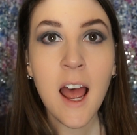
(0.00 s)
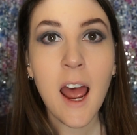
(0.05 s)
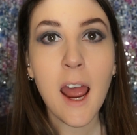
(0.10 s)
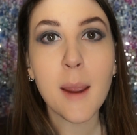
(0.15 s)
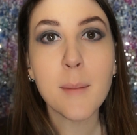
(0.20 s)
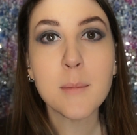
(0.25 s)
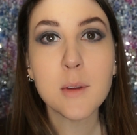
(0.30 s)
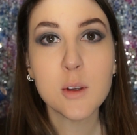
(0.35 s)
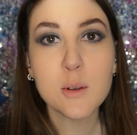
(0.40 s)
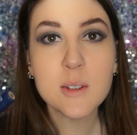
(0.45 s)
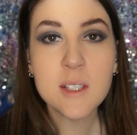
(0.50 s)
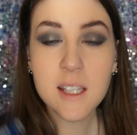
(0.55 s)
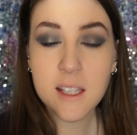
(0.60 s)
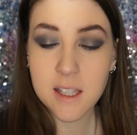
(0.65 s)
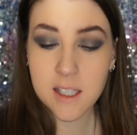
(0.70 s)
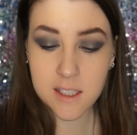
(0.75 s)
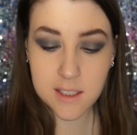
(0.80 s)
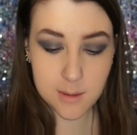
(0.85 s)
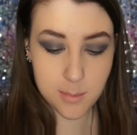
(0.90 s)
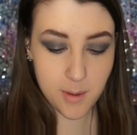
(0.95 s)
I'm using
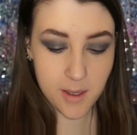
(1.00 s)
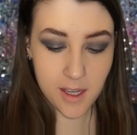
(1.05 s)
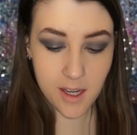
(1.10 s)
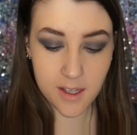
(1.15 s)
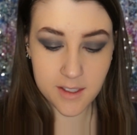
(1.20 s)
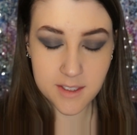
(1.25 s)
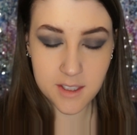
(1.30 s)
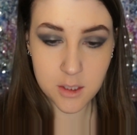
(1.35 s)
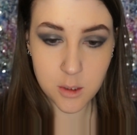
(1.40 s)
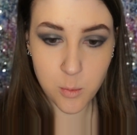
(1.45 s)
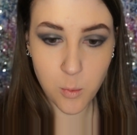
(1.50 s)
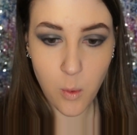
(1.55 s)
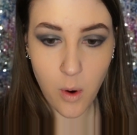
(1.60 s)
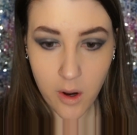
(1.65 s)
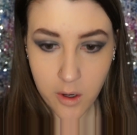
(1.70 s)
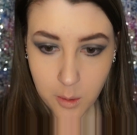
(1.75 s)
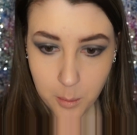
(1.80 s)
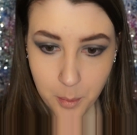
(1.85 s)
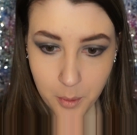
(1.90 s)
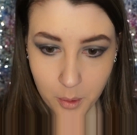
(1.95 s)
this because it's
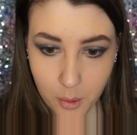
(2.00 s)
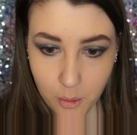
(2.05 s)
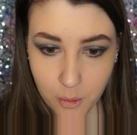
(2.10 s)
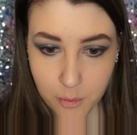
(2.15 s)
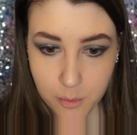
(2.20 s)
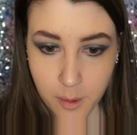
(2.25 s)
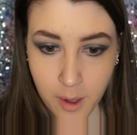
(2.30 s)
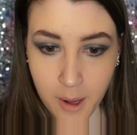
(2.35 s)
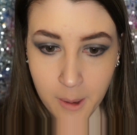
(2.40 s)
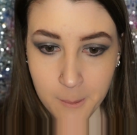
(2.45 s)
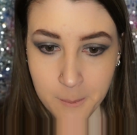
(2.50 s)
waterproof,